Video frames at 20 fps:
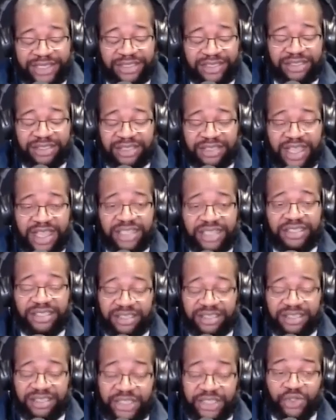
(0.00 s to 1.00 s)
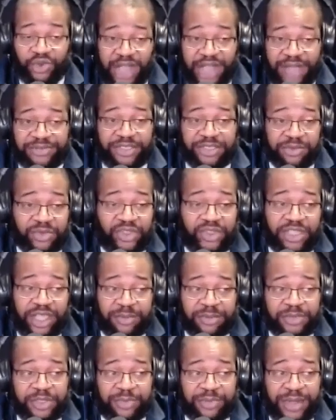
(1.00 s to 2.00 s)
and she's going to drop some
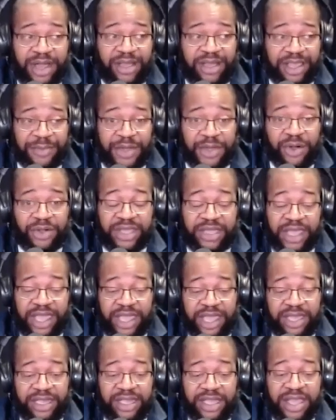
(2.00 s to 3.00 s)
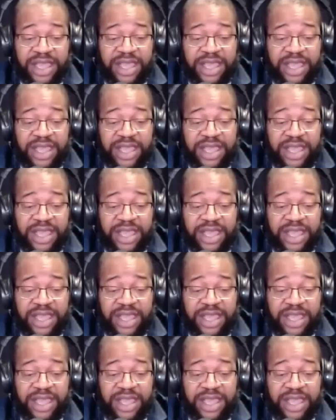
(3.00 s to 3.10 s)
gems about MLK